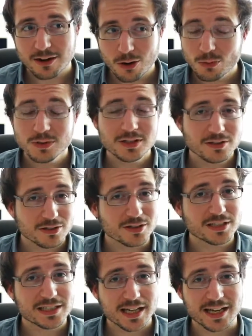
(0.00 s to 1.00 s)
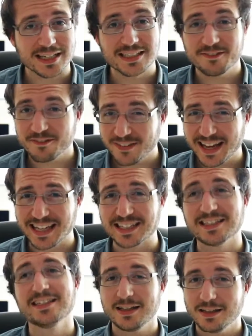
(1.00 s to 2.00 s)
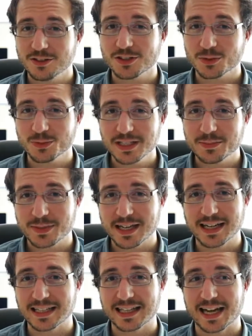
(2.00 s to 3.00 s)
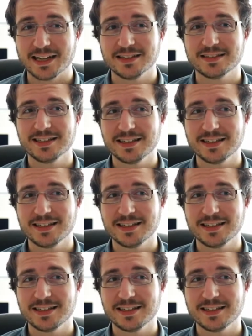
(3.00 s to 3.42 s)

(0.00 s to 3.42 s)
always looks kind of fake. And there's a reason behind that.